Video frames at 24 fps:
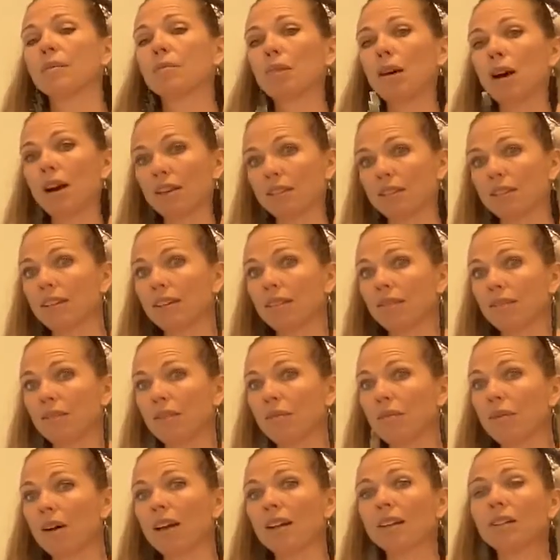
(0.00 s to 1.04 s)
Pause it if
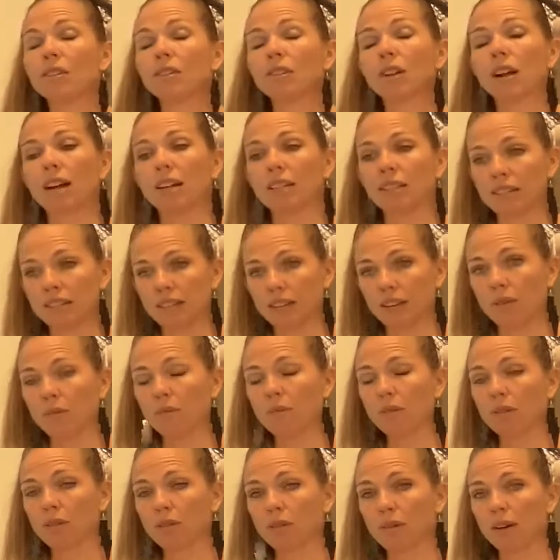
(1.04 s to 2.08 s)
you want. Try
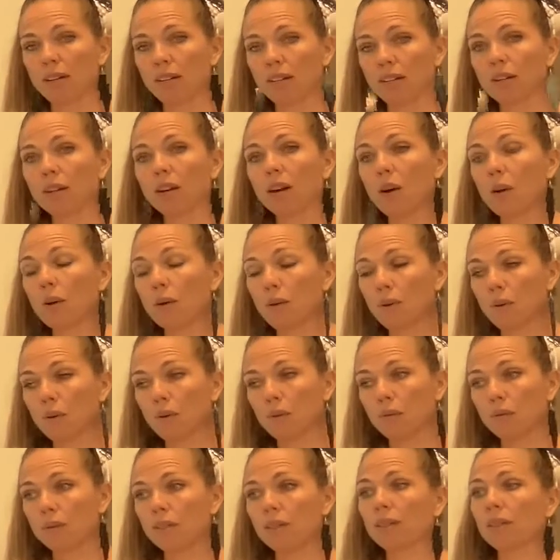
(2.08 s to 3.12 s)
CO2 on your
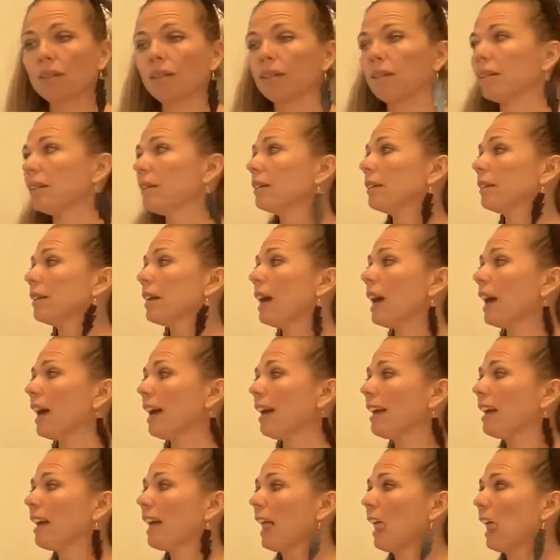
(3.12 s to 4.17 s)
own.
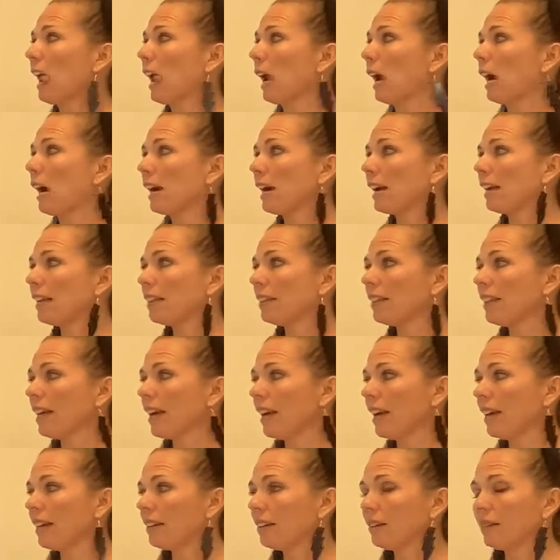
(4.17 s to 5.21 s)
Okay, and
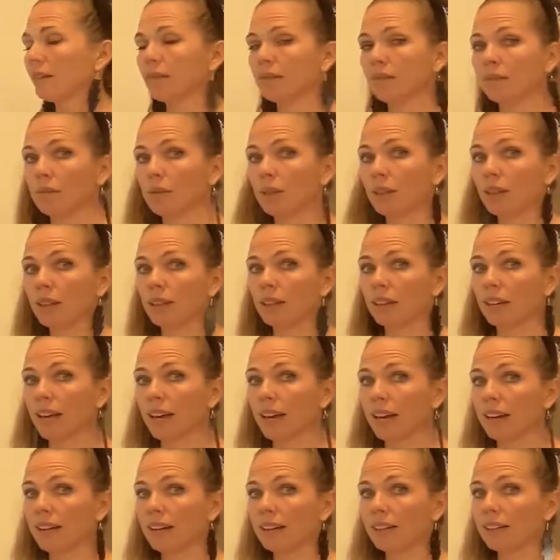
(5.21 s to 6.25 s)
then we'll look
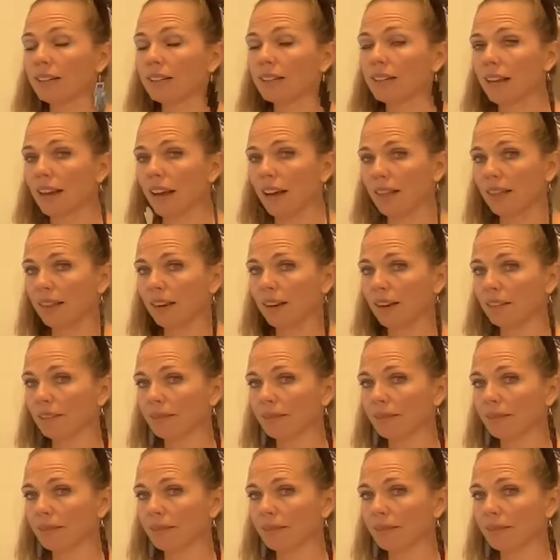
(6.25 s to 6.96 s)
at it together.